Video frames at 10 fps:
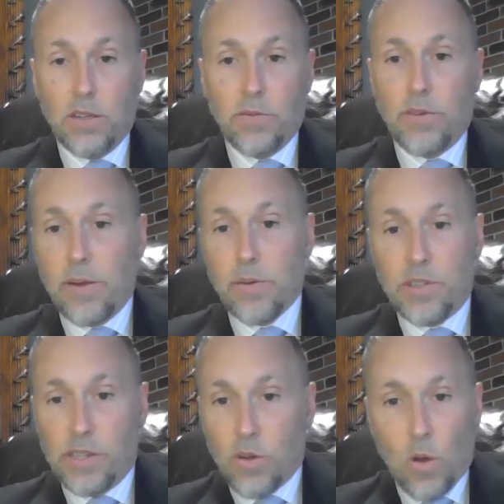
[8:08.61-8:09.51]
virus
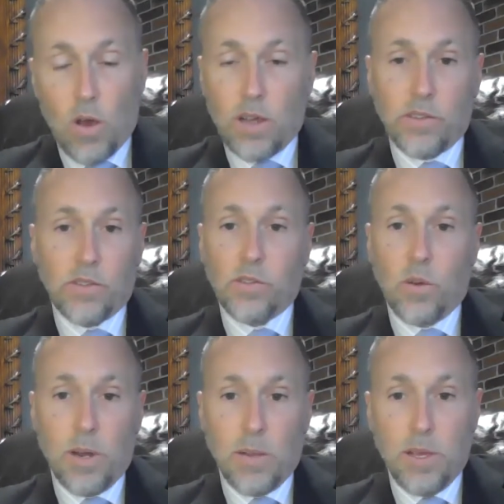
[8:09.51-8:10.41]
has caused so
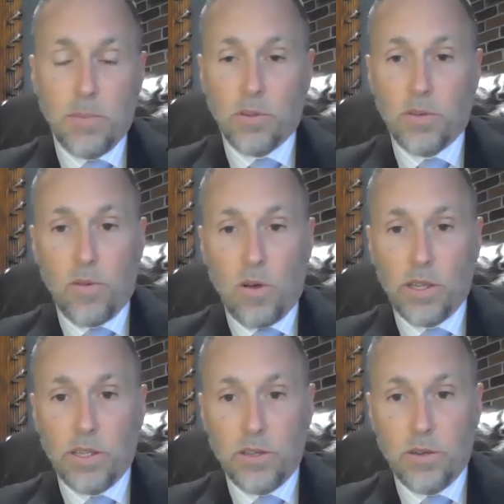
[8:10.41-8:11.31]
many people to fall
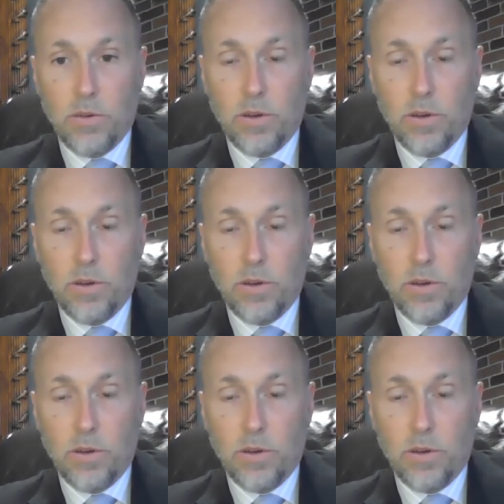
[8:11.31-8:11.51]
into.